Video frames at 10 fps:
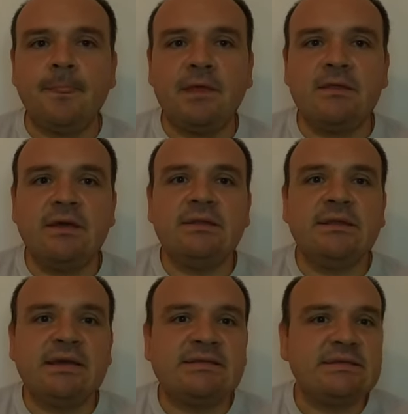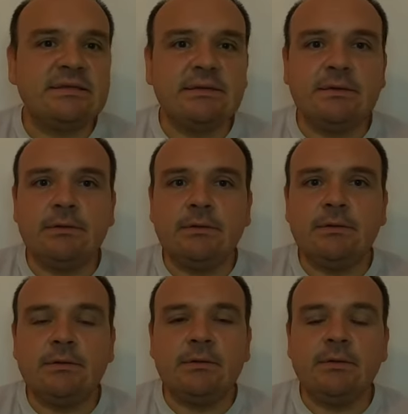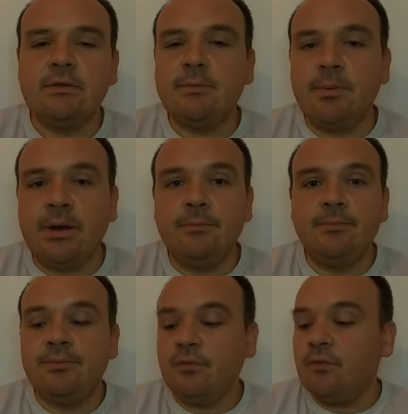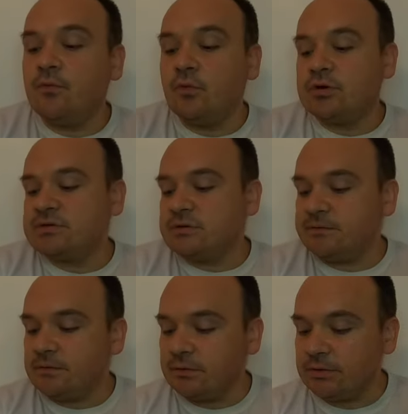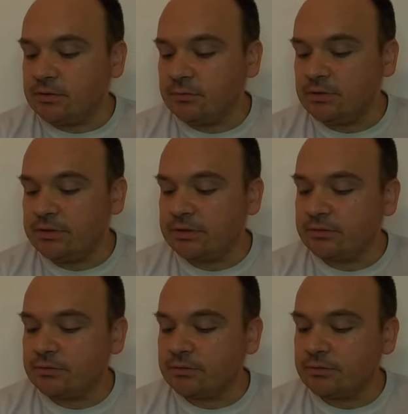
then test the pump, of course, the fuel accumulator.